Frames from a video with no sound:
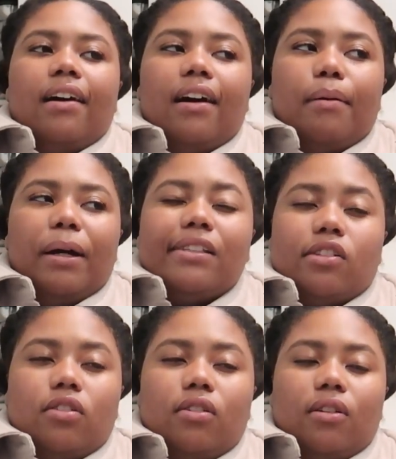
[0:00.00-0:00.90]
Um, I
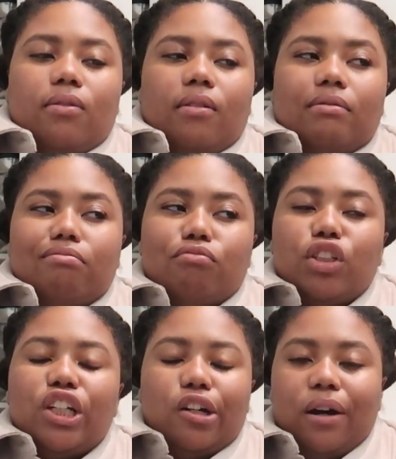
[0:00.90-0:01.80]
still,
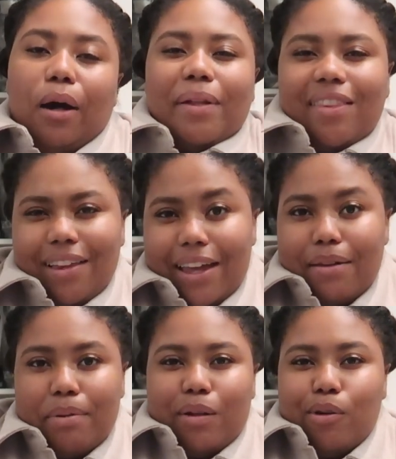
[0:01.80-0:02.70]
you know, I'll be
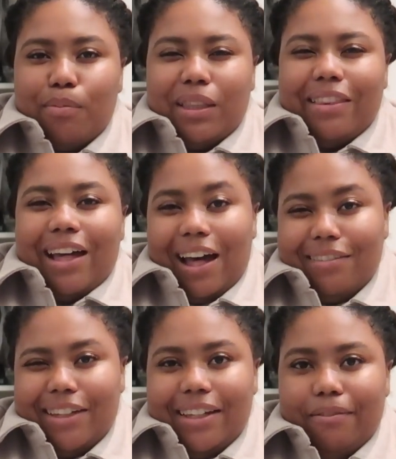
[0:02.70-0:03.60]
late, but I won't be
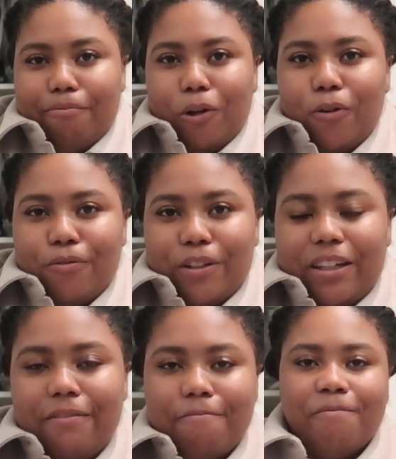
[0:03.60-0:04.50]
that late,
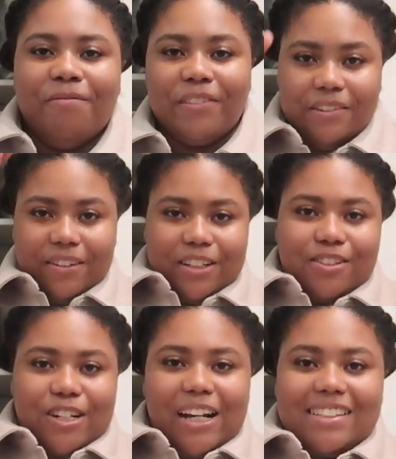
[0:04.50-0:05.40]
hopefully.
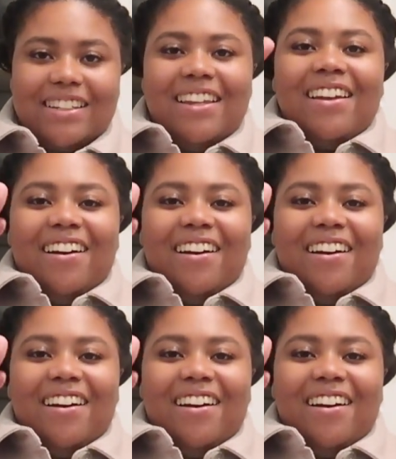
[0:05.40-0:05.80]
Fingers crossed.